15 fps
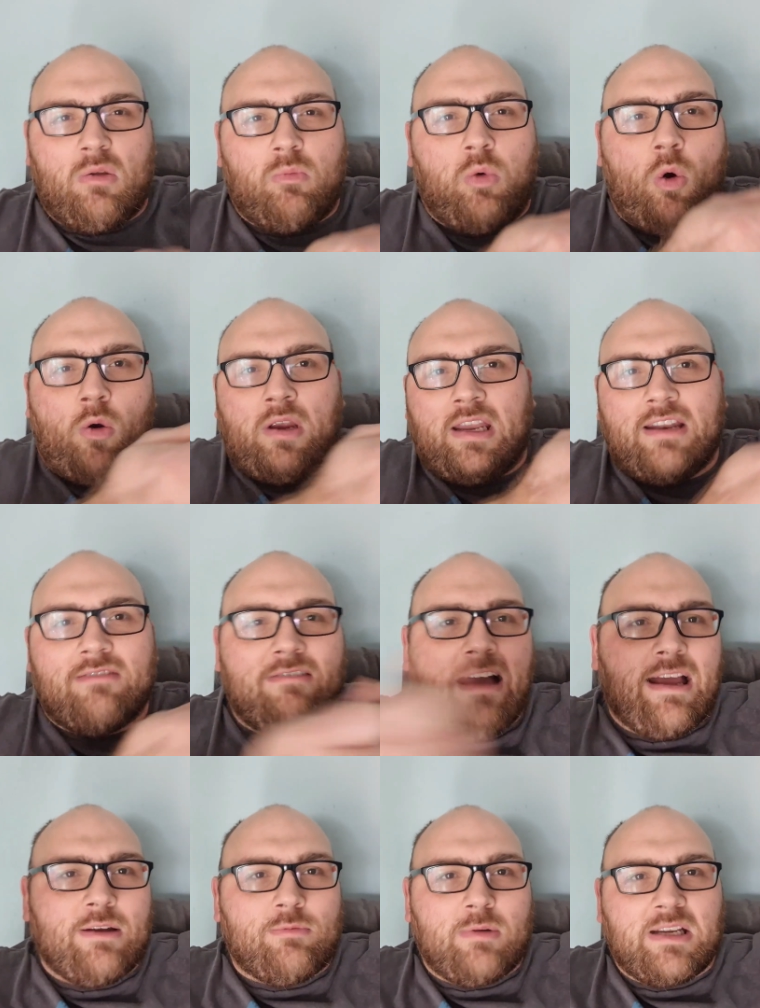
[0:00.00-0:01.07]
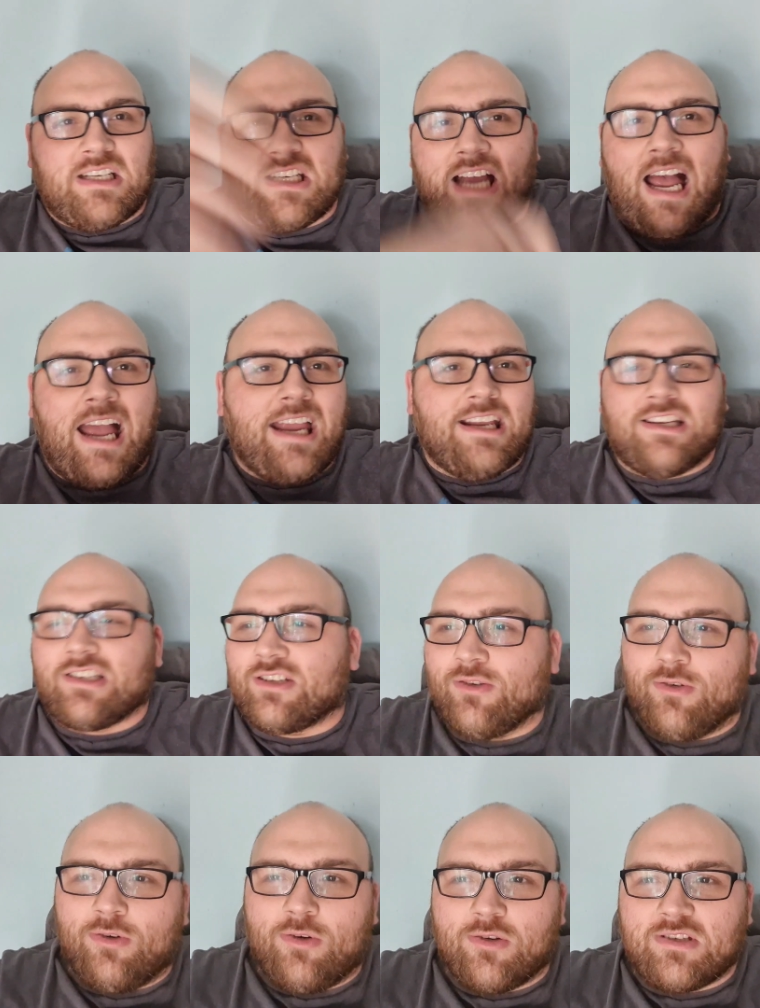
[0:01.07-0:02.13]
walking around with
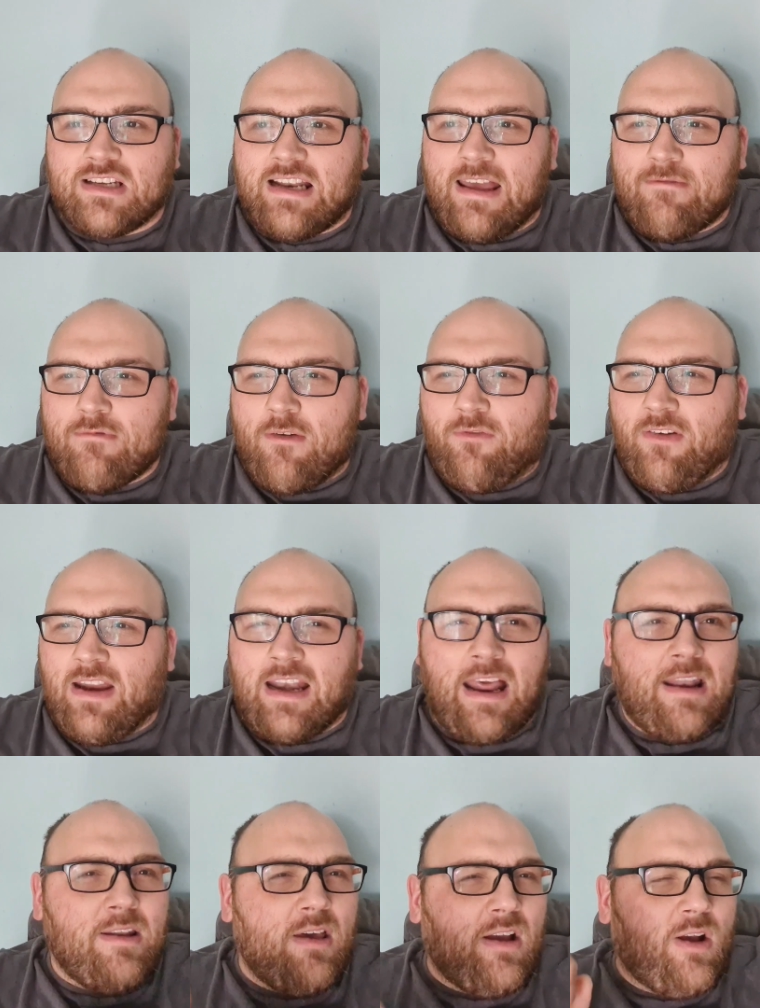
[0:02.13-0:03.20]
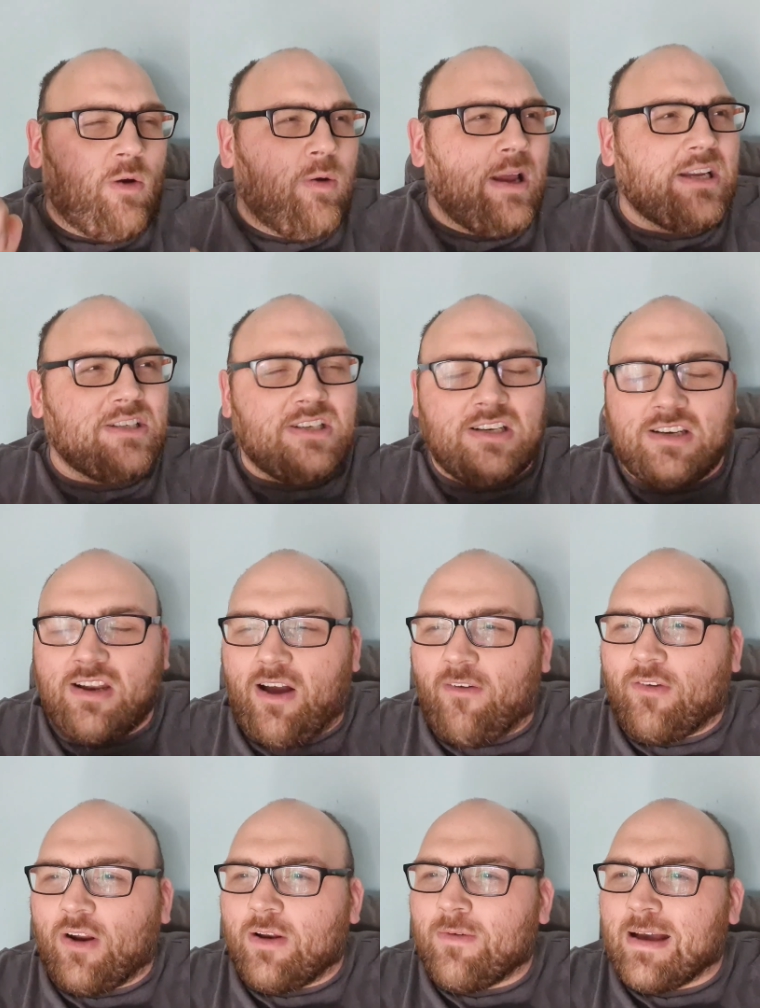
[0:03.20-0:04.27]
chainsaws and everything. And the question that
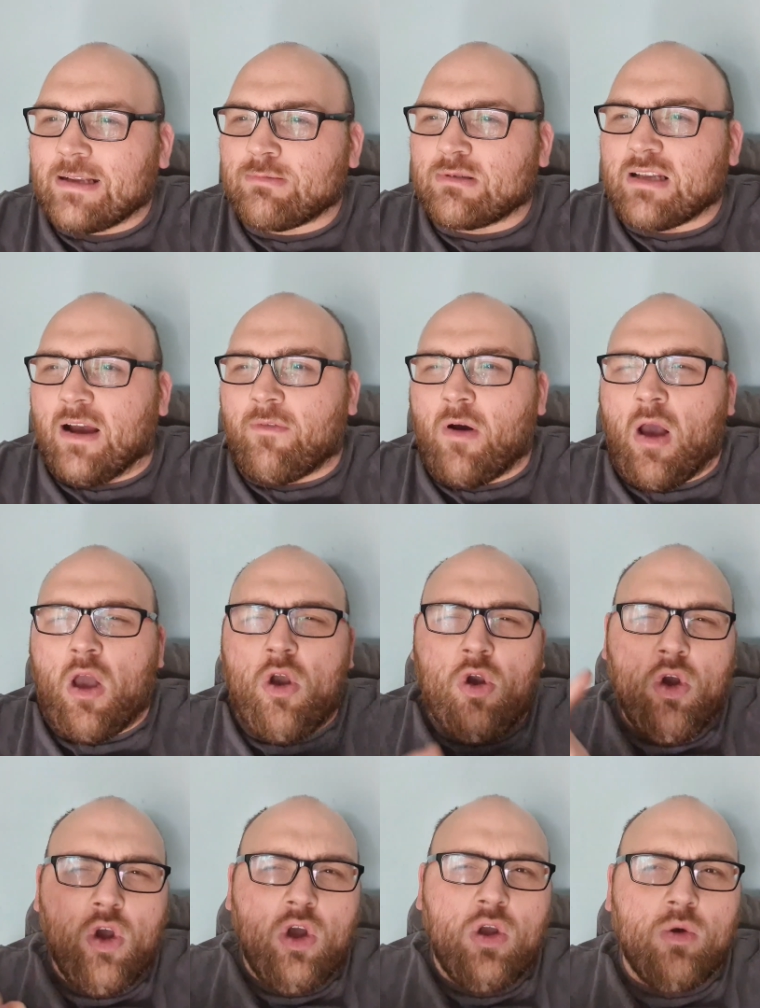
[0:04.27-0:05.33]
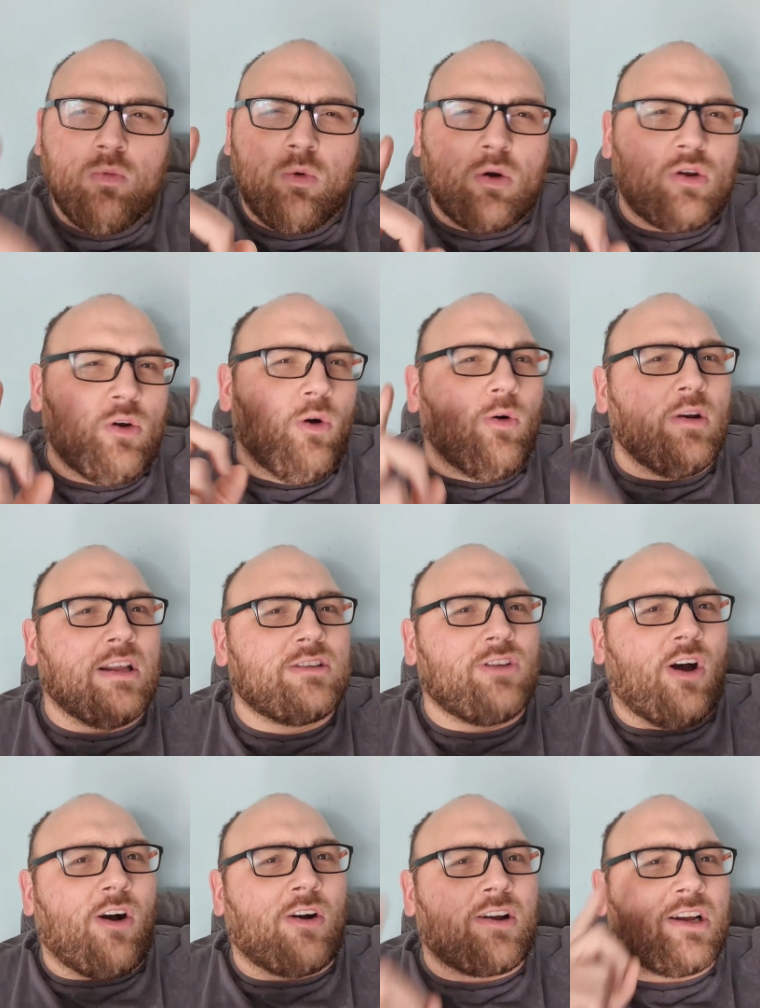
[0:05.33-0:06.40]
I've got to ask myself, who would call a
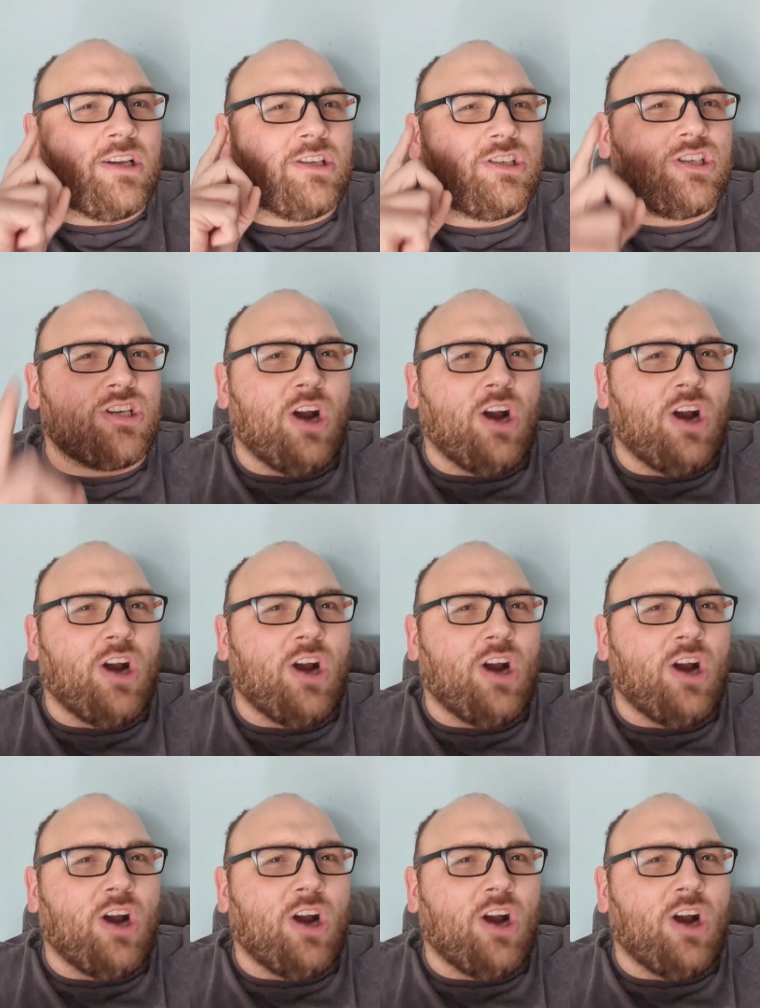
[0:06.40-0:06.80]
dog